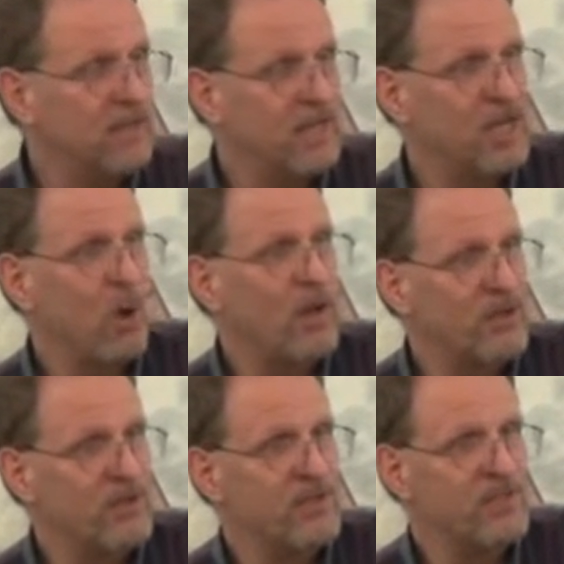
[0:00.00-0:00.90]
and going
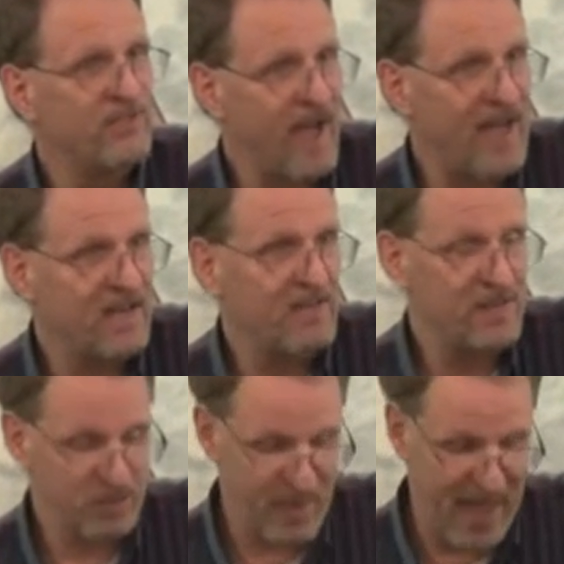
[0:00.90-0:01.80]
through this fight and
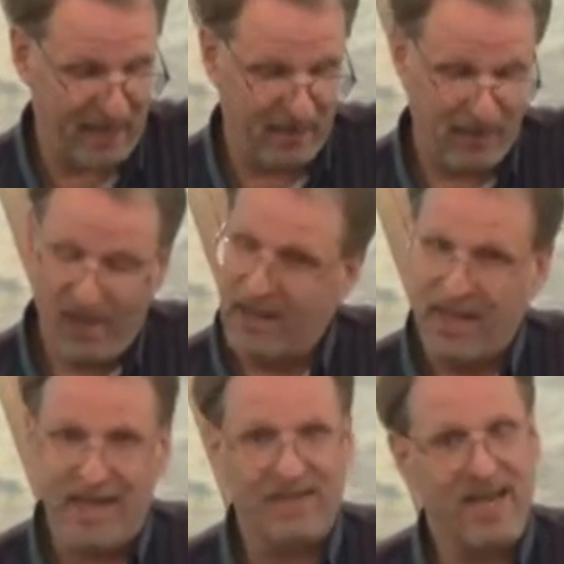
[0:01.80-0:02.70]
this battle,
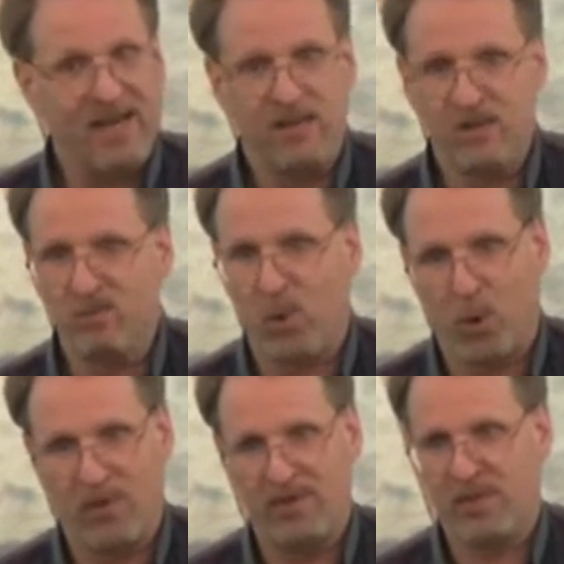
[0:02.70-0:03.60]
and I tell you, there's
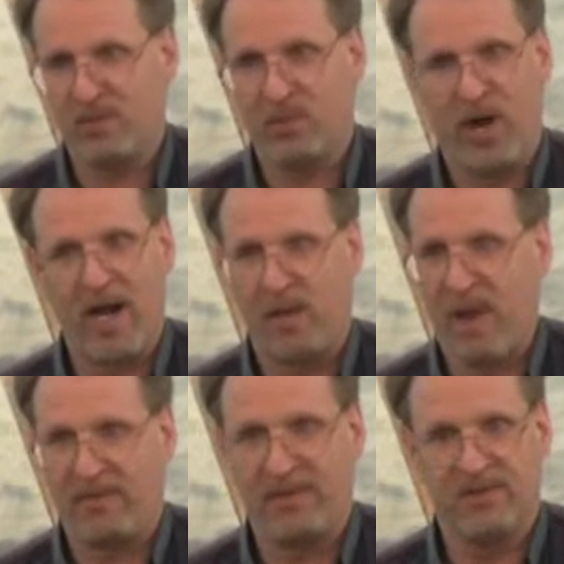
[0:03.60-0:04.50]
more than just praying
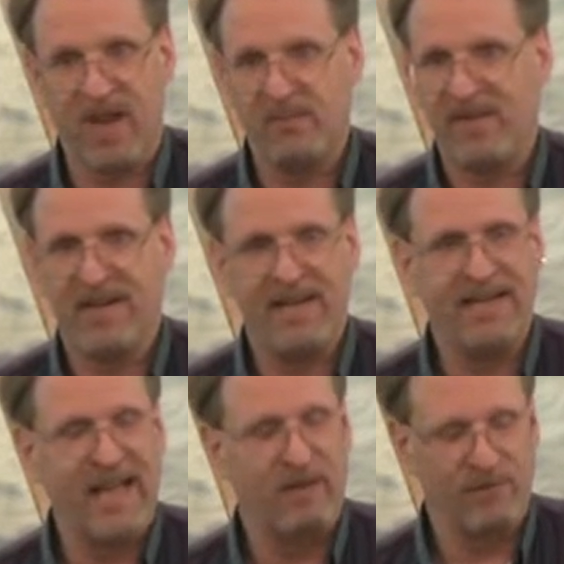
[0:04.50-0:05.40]
about this. I've been in
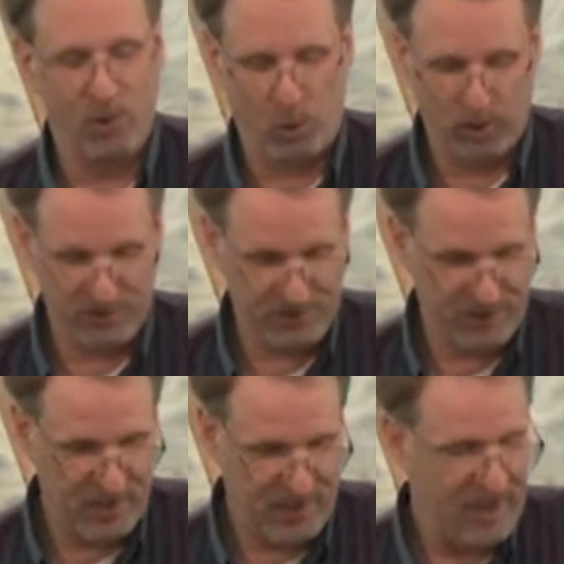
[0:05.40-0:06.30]
and out of
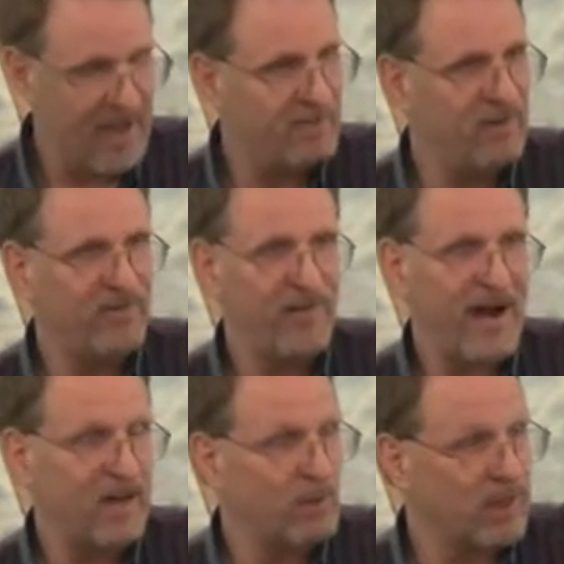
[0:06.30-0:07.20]
courts. I've been
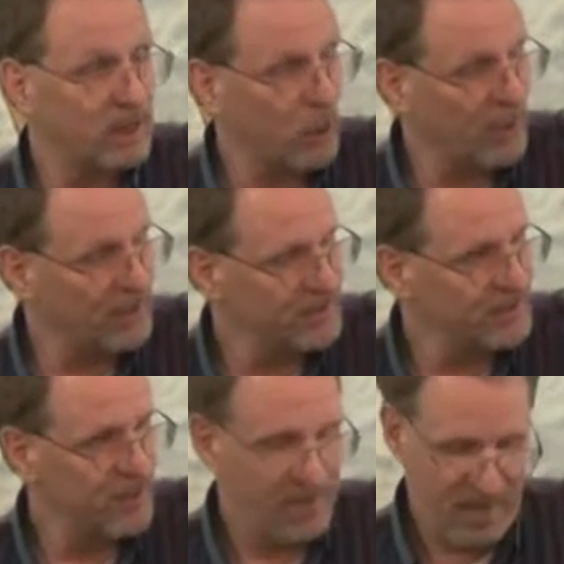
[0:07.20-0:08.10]
fighting with lawyers.